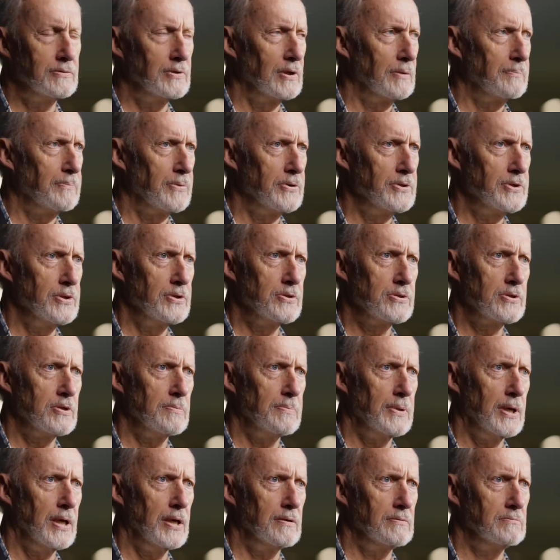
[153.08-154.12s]
I produced
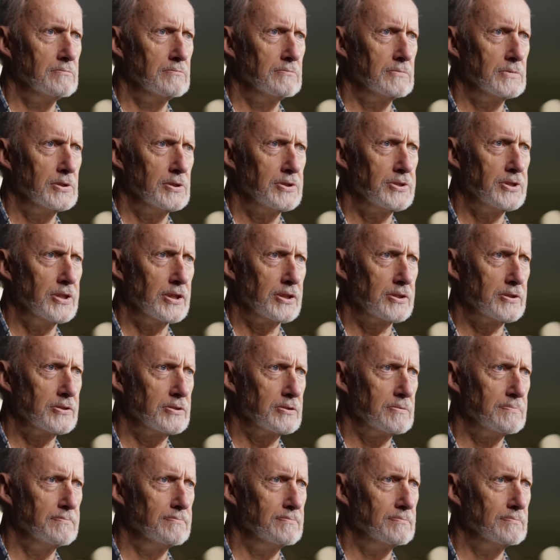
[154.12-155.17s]
about six
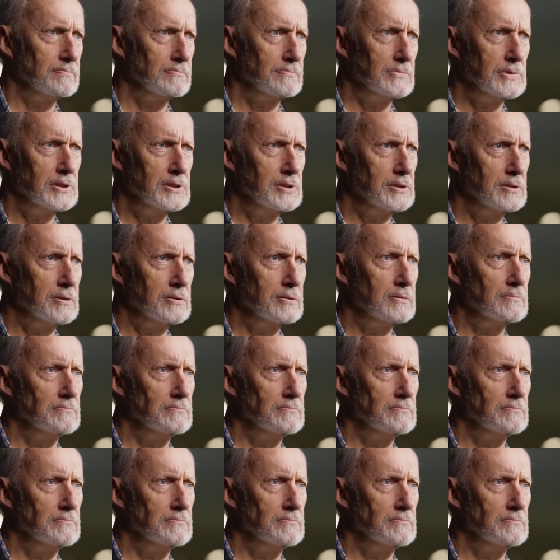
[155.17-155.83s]
uh,